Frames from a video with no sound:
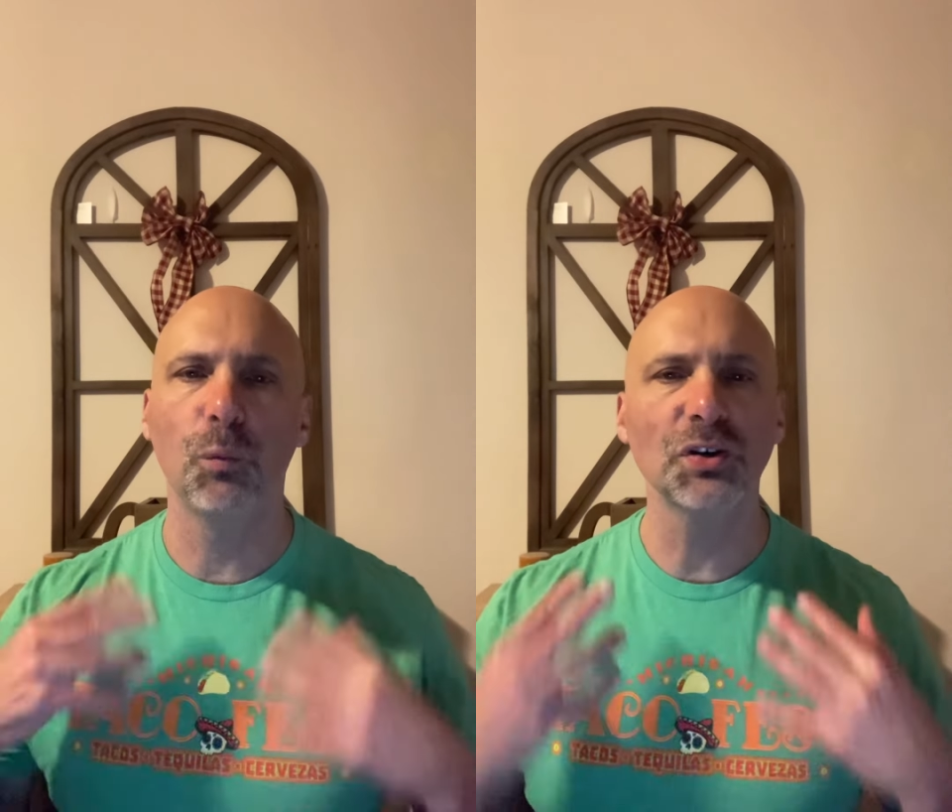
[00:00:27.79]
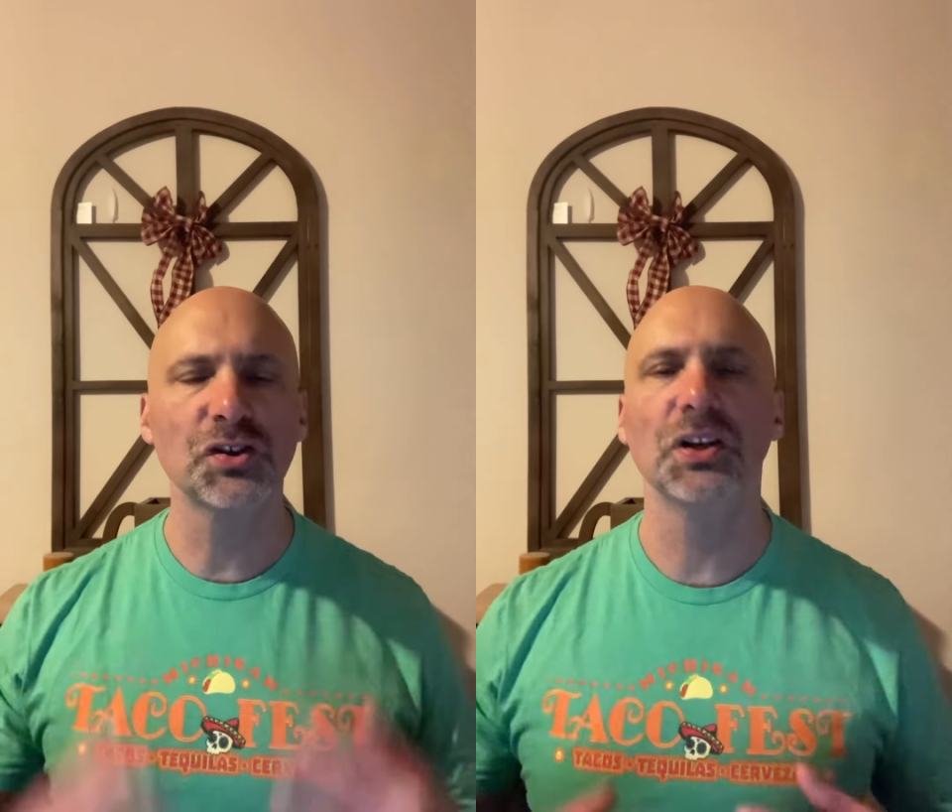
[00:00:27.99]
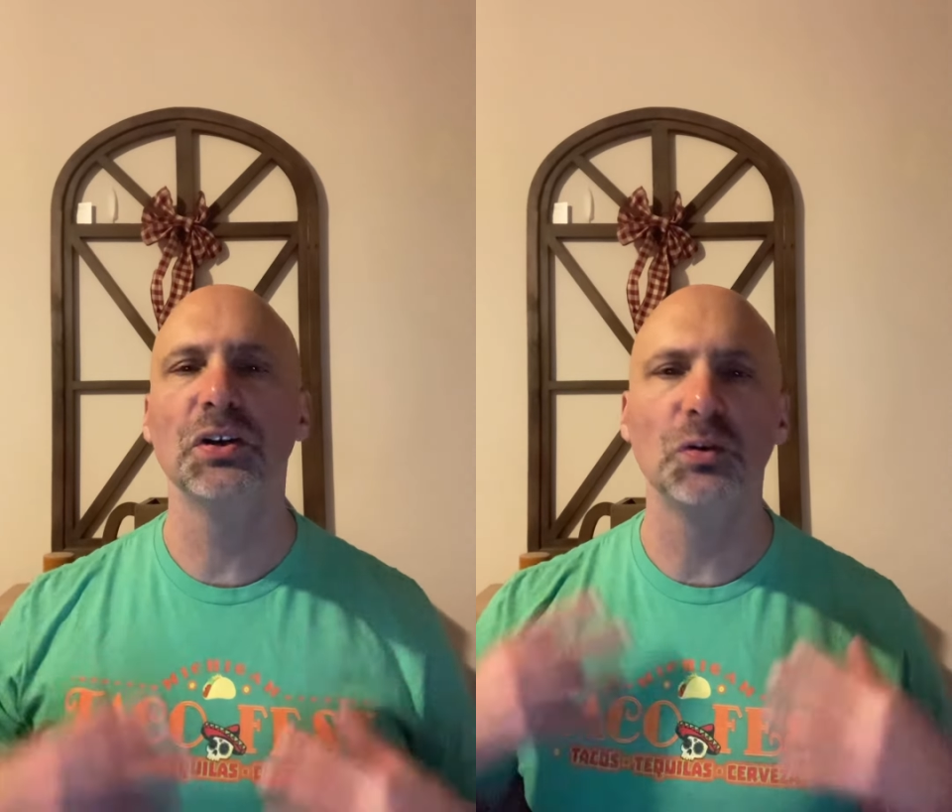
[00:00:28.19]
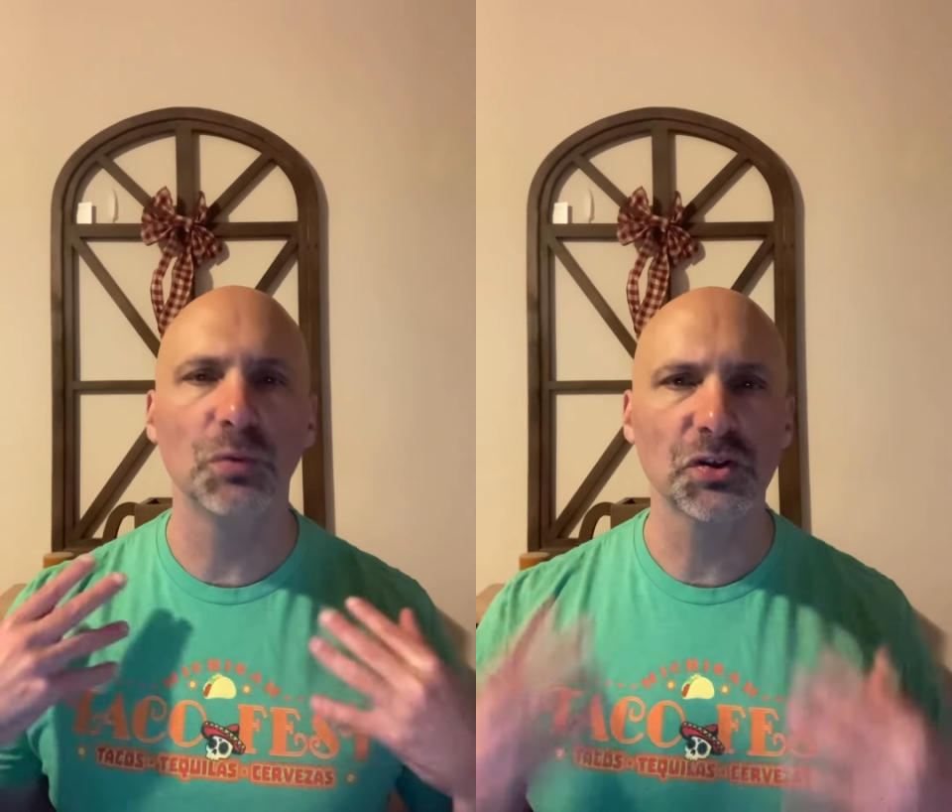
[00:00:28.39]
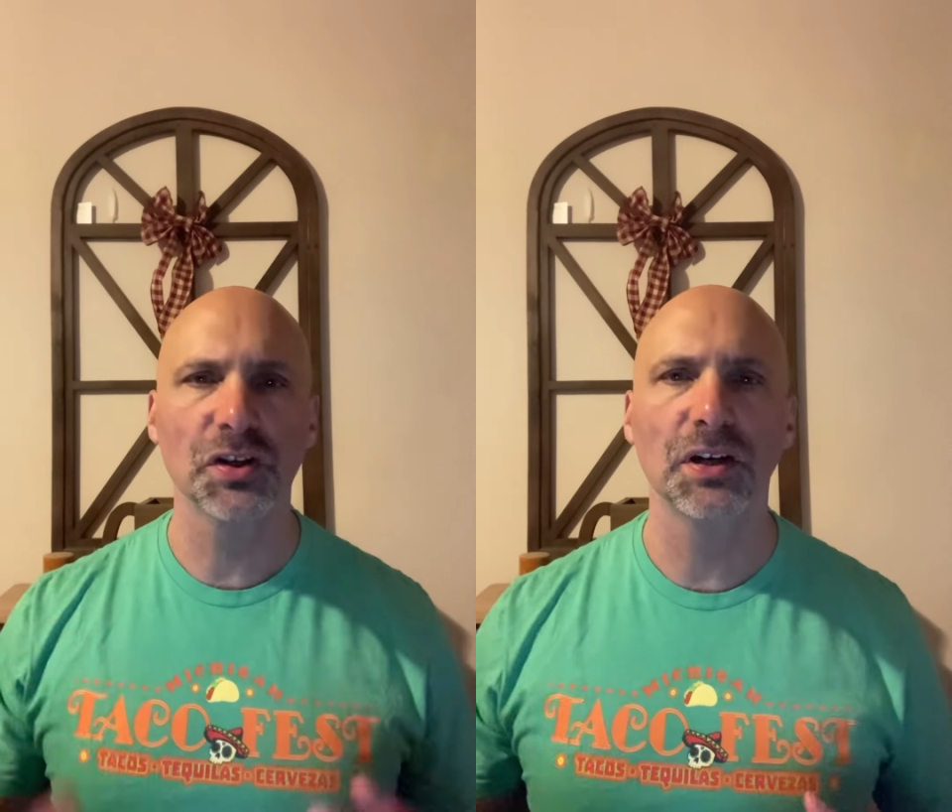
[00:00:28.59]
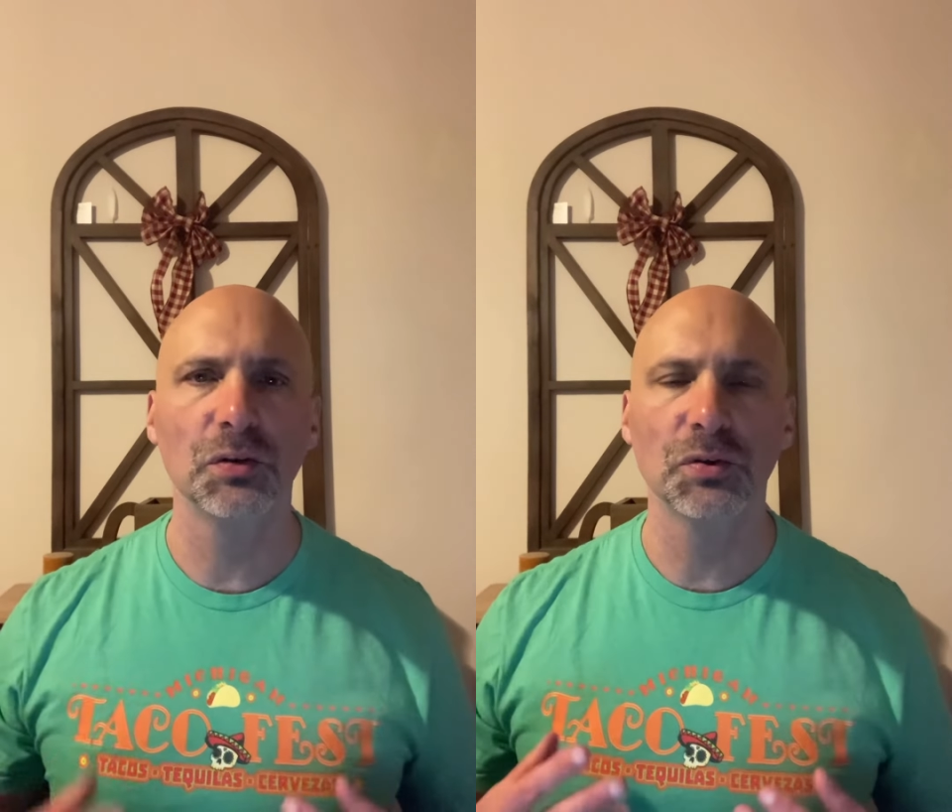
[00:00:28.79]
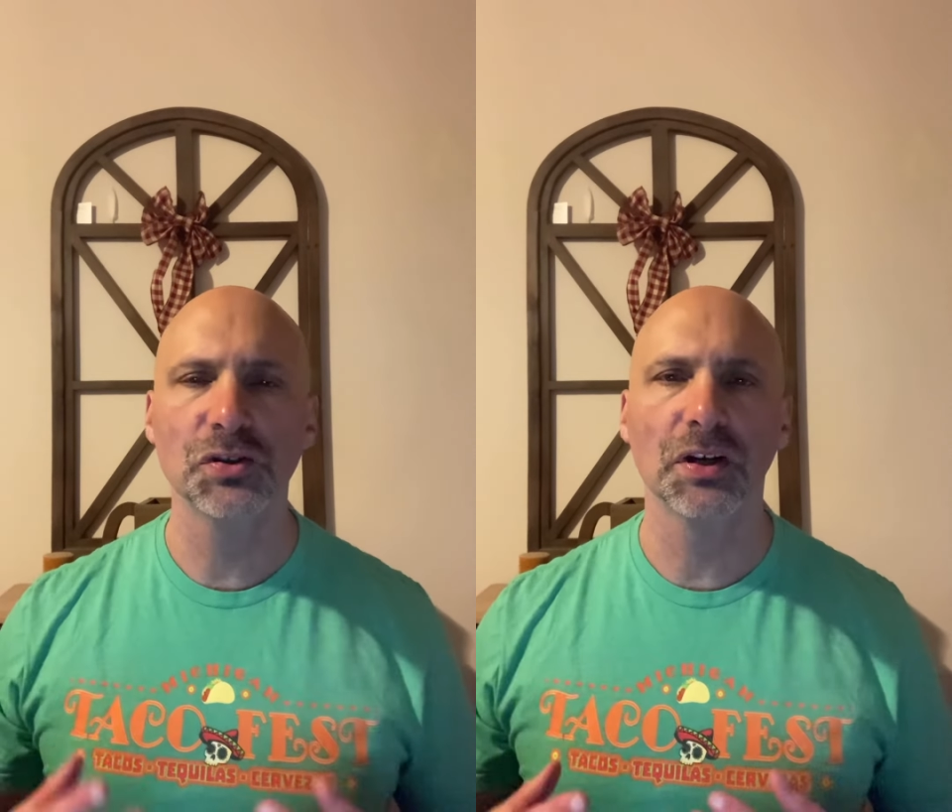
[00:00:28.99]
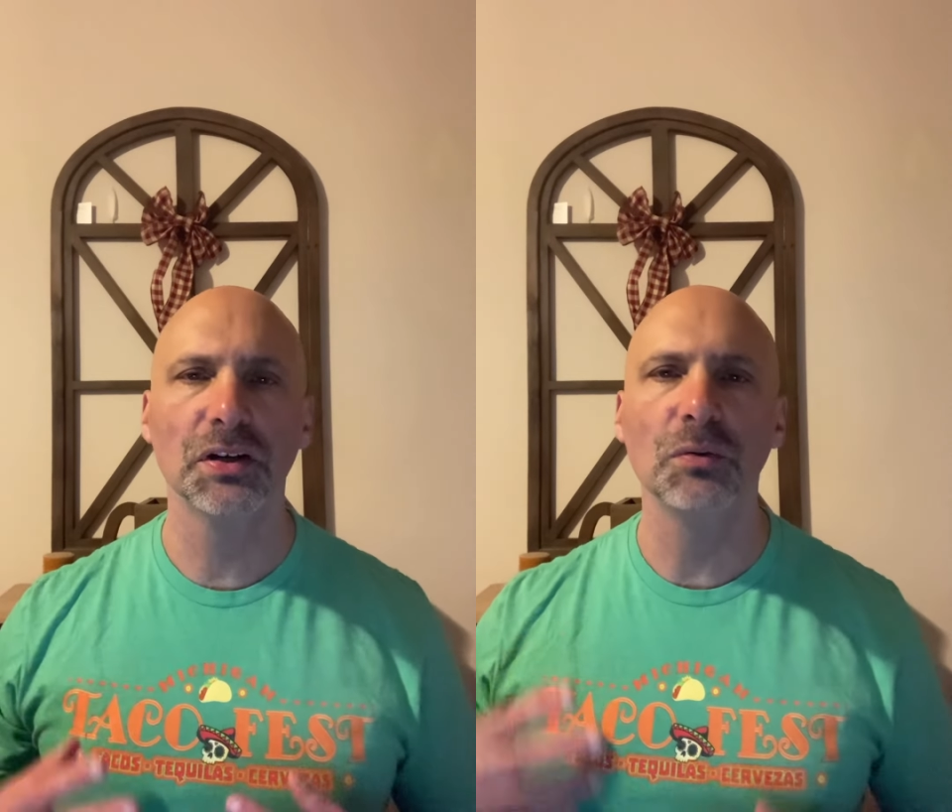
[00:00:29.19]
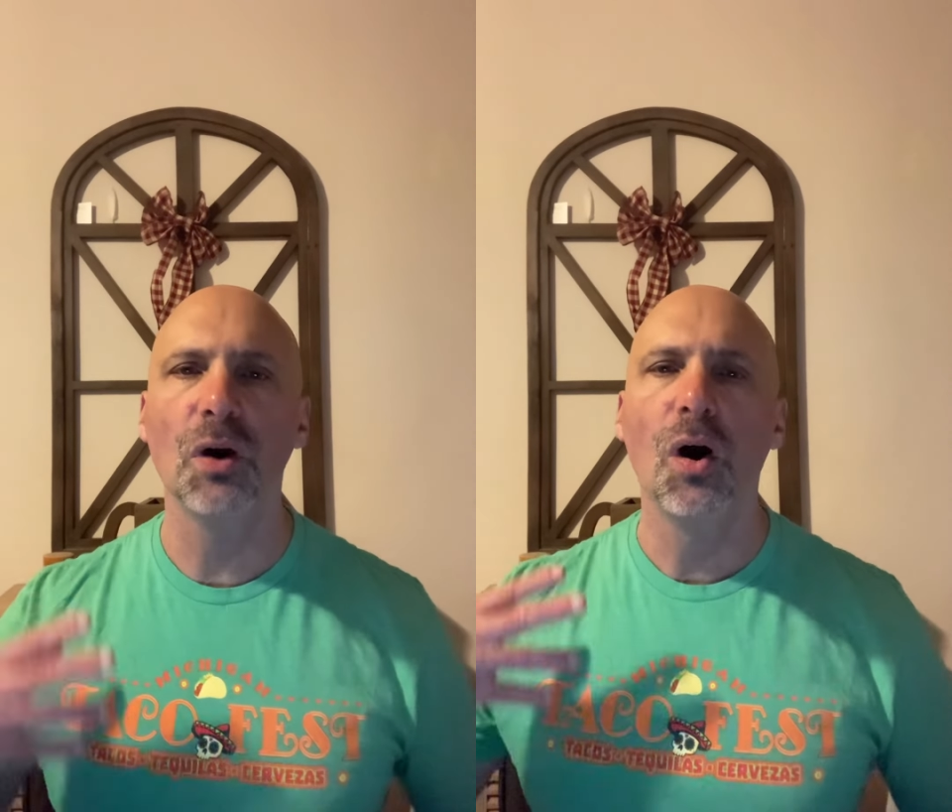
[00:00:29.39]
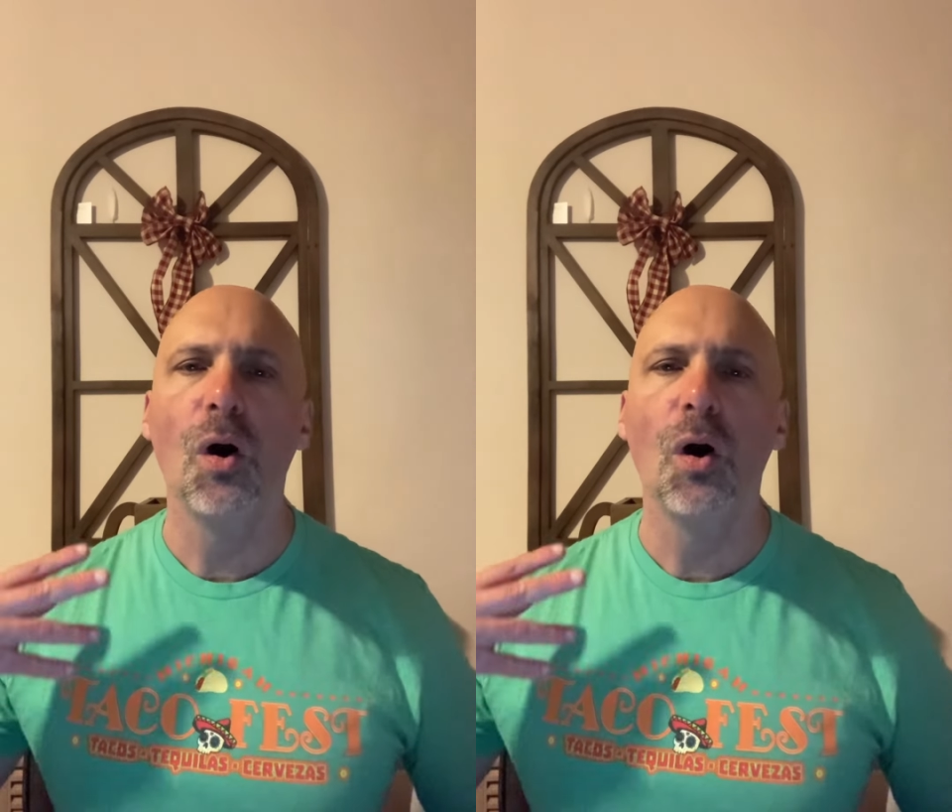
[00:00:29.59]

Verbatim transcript: What should I do? What should I do? What should I do?